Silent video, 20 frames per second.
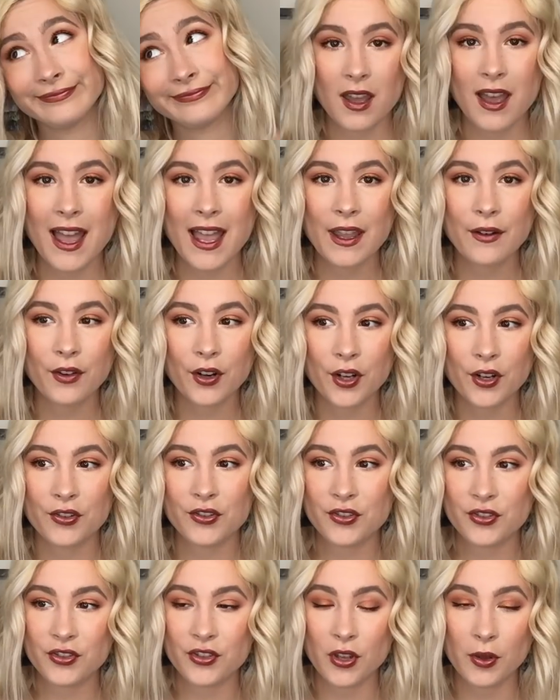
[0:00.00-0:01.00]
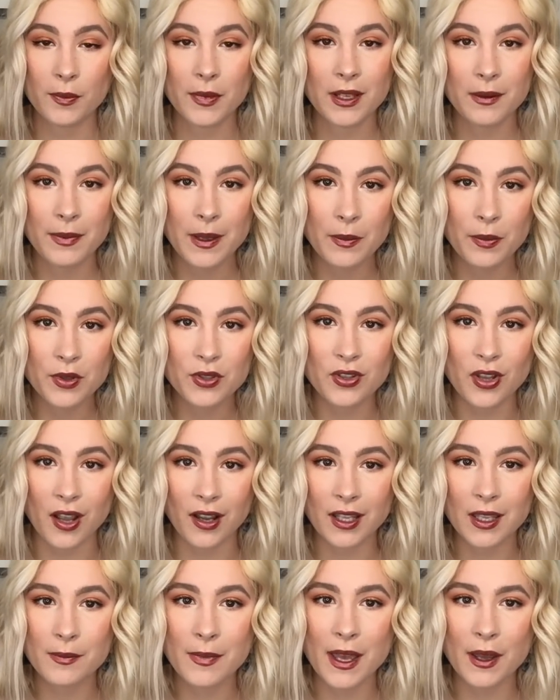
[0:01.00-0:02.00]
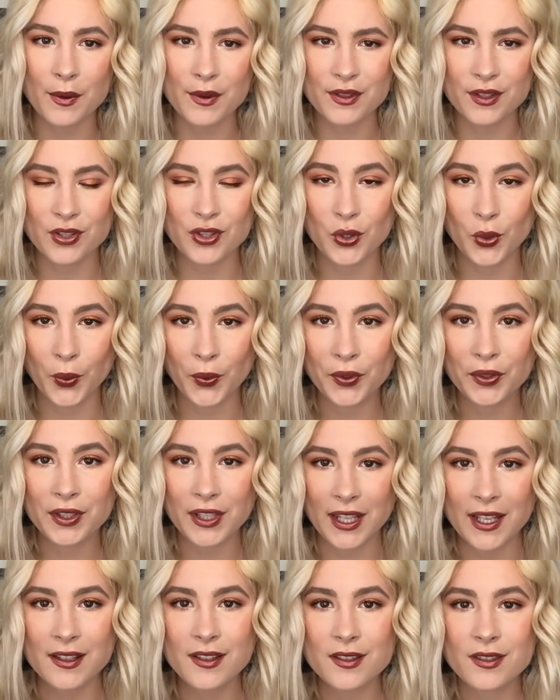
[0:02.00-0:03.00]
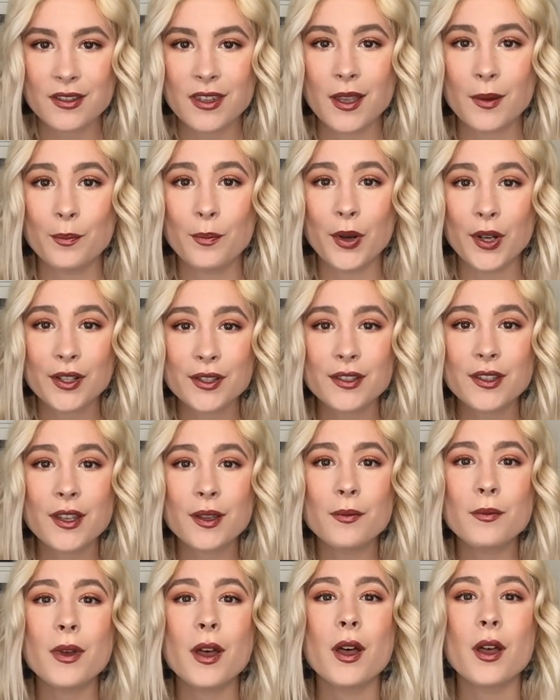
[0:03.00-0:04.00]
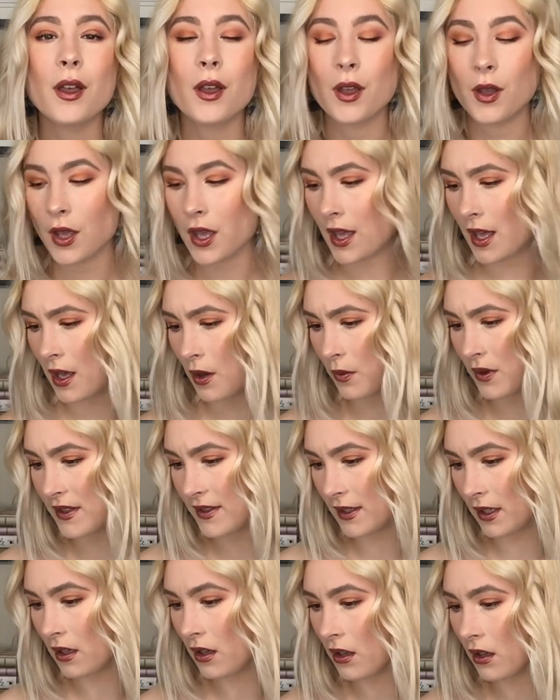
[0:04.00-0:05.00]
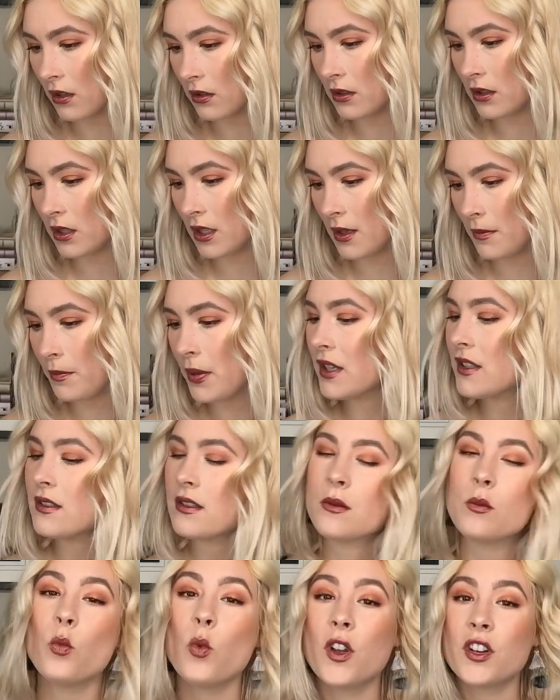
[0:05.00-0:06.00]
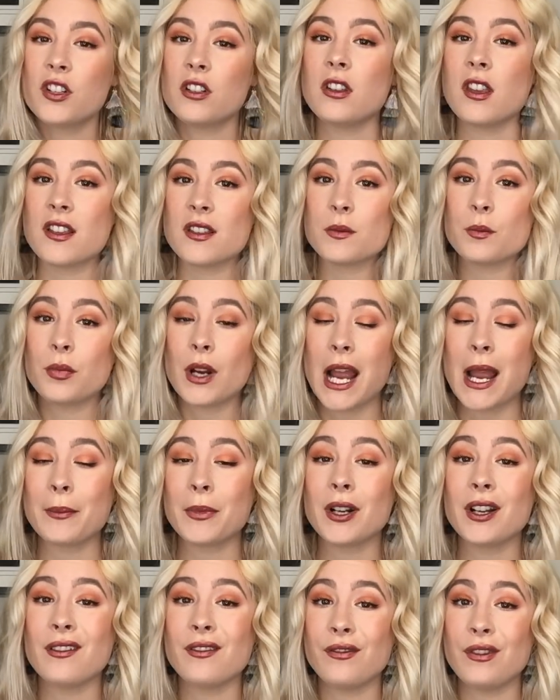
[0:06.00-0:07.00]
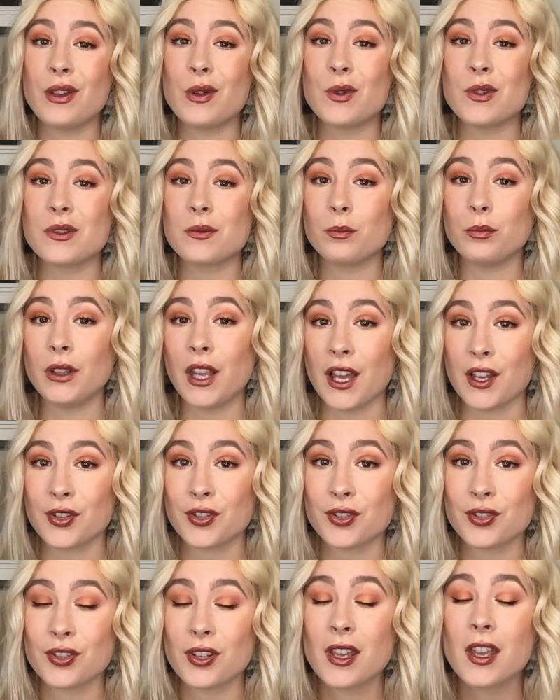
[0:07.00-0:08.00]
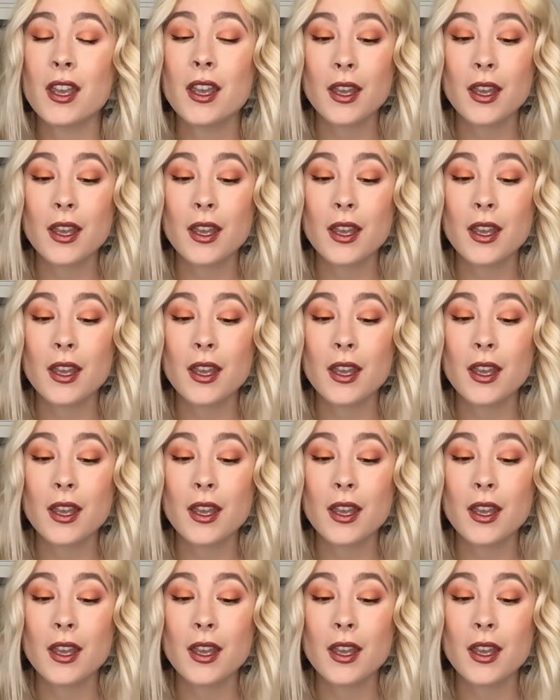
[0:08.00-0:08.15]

I've heard so many people talking about. It's a newer release, the Buxom uh, what is it called? The Buxom Wanderlust Primer Infused Blush.